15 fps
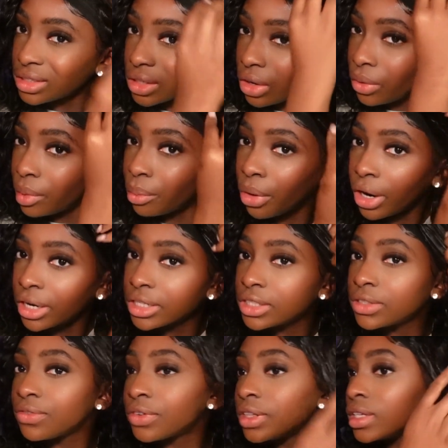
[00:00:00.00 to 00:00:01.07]
to go in
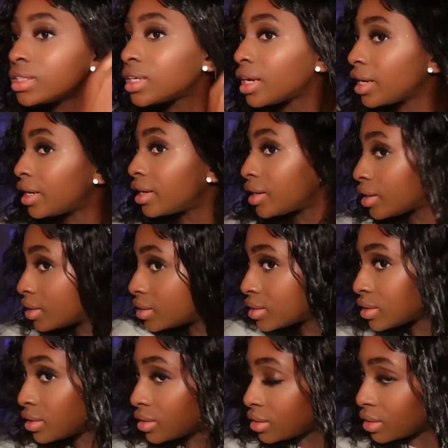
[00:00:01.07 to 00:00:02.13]
parts for this hair because
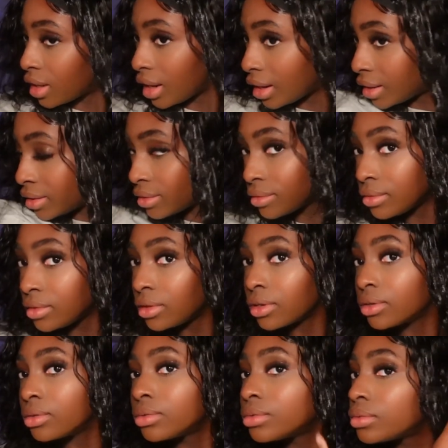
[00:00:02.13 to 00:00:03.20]
it's not, you
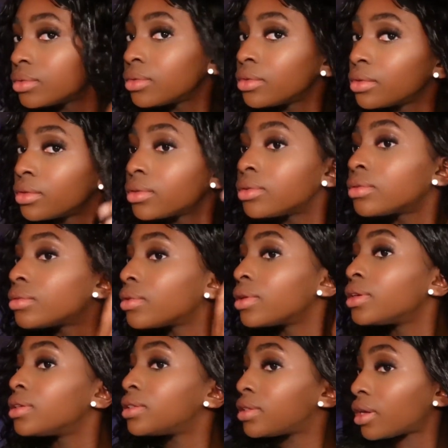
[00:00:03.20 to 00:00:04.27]
know,
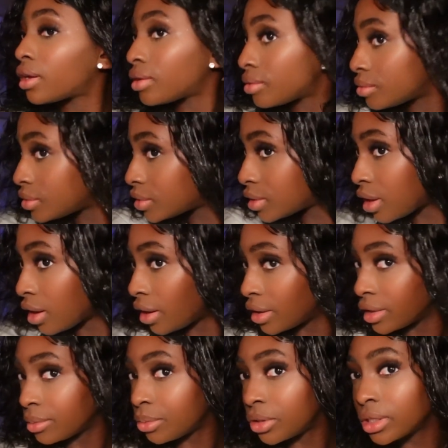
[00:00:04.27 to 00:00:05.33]
it's
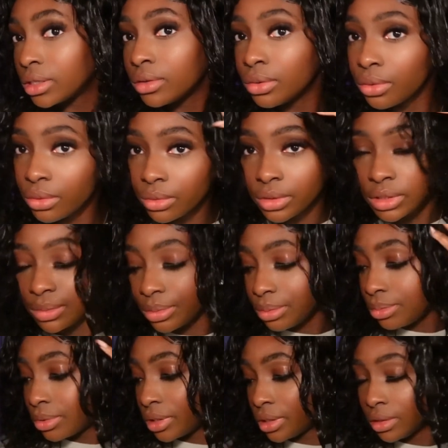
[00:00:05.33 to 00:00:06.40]
already pretty cool. It's
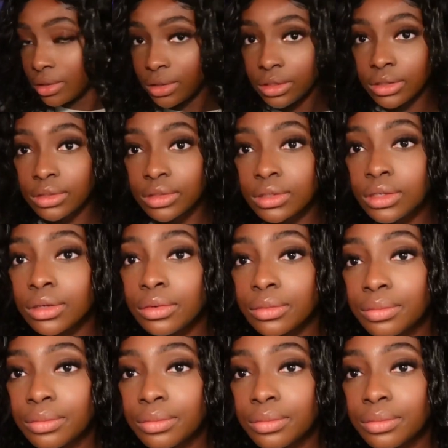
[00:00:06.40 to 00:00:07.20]
pretty good, so.